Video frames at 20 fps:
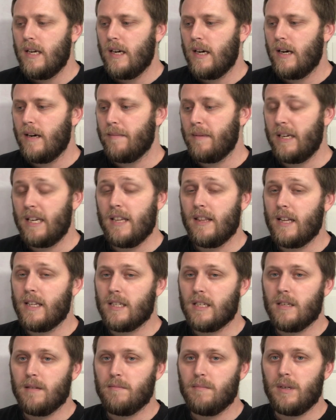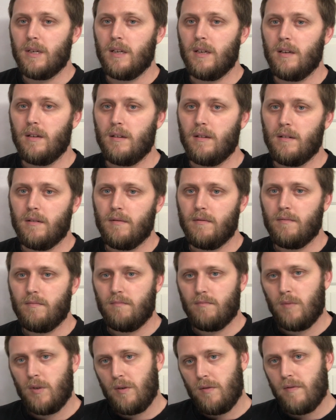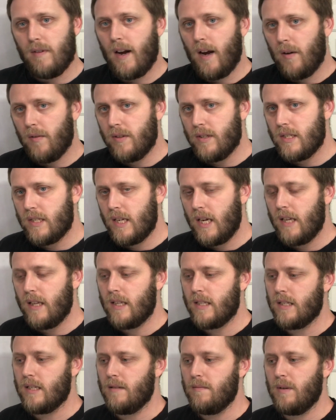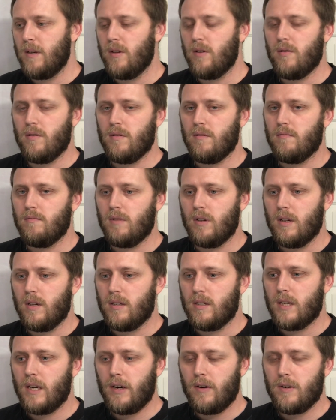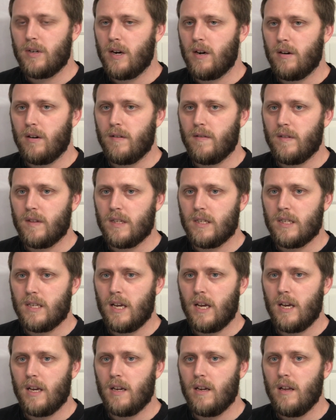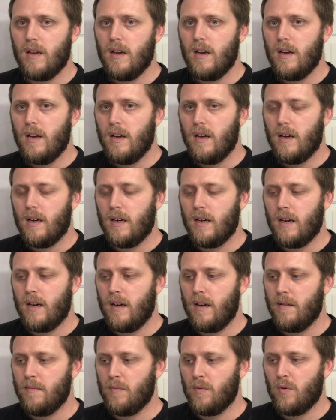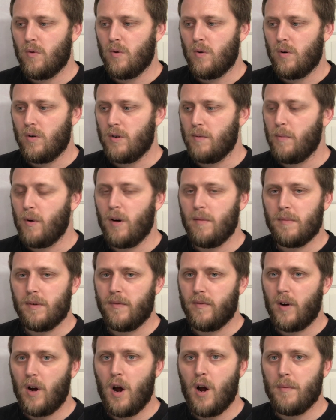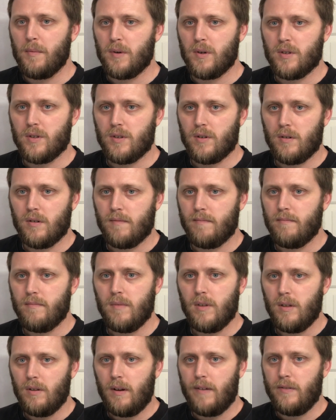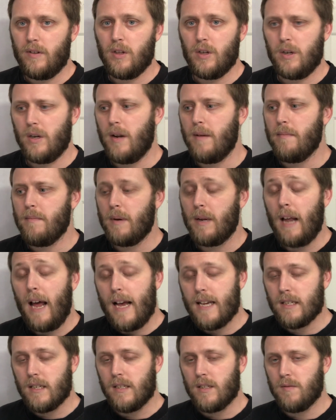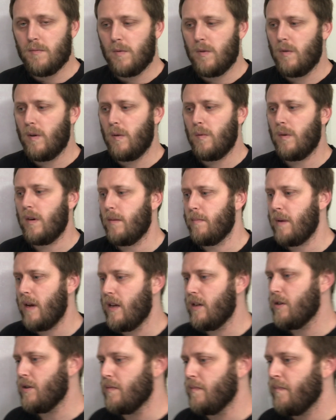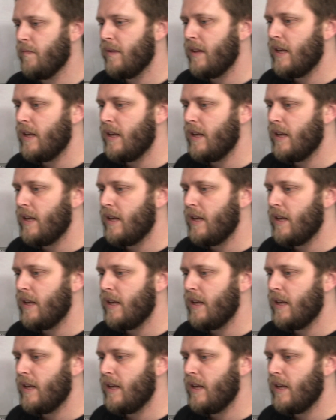Again, that's going to be, when you file with the state, that's going to be either the Secretary of the state or Department of Commerce, or you'll have to look it up, but ask us and we'll help you out too.